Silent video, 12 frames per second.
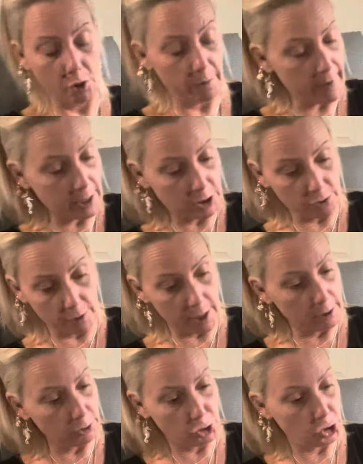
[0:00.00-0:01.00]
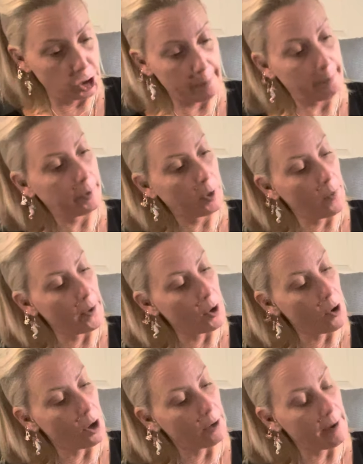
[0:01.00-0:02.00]
of mentoring ship going
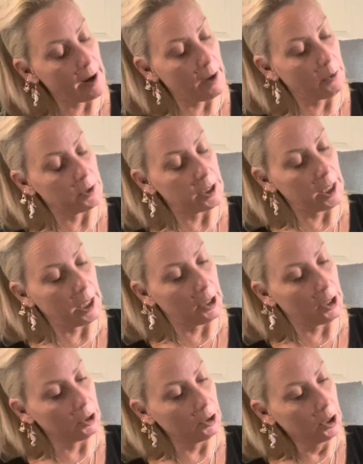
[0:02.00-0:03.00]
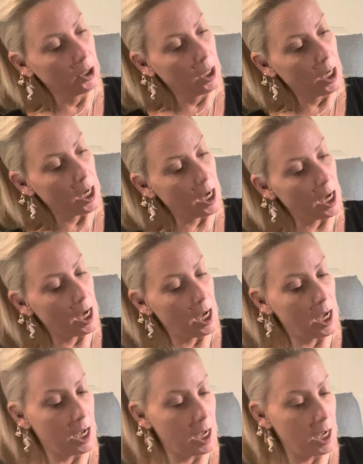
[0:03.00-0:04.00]
on around here,
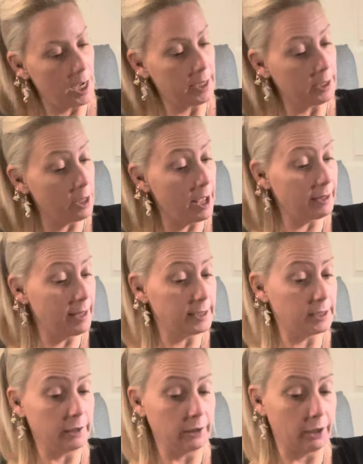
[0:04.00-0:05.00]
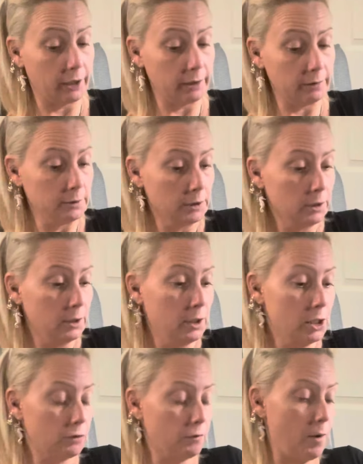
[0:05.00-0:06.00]
uh, and a lot of lesson learning.
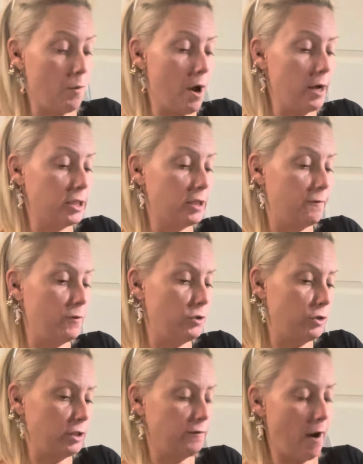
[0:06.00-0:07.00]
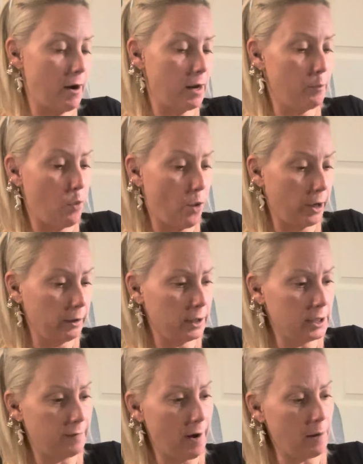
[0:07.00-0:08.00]
Three of Wands, the future is very important.
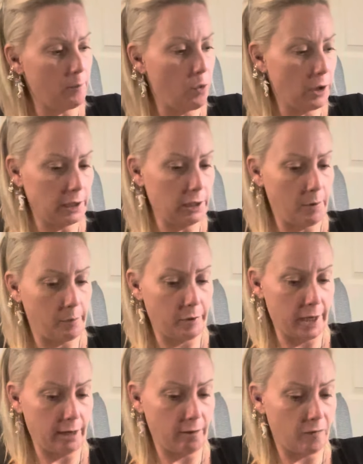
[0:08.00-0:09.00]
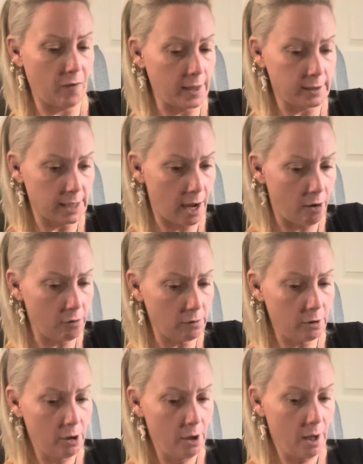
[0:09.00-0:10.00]
It's very important that we plan the things out
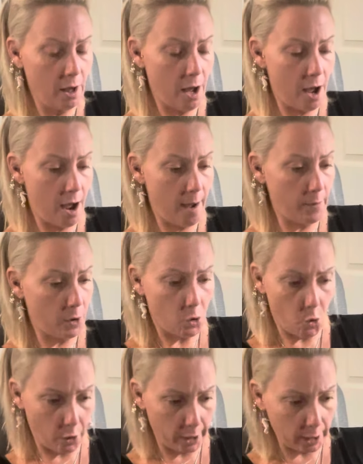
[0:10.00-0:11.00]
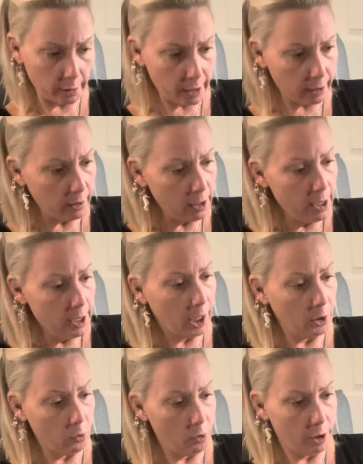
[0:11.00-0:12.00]
um, accordingly
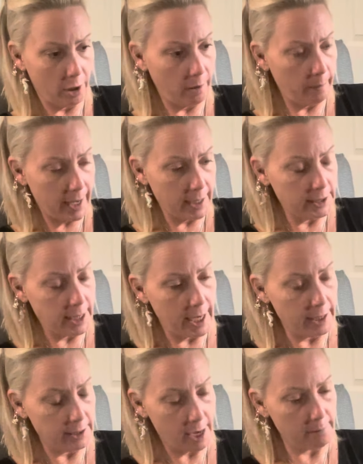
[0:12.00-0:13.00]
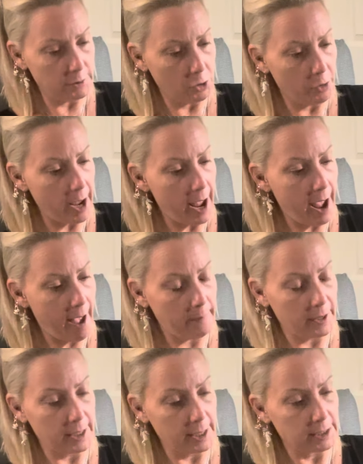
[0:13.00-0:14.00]
in order to maintain some sort of
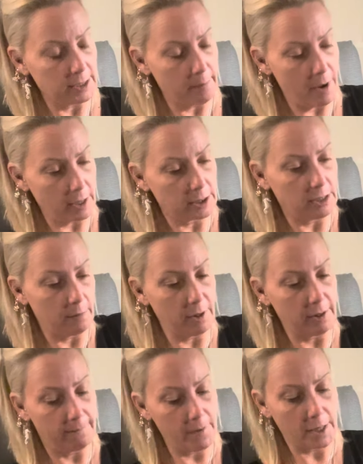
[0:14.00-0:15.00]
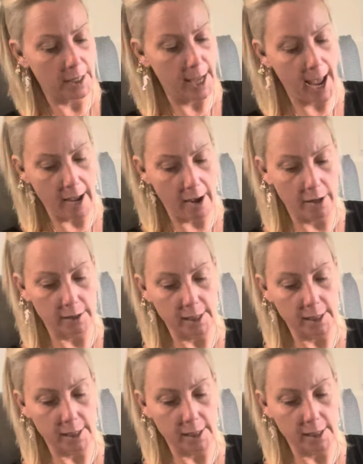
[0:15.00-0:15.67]
happiness amongst the motherfucking chaos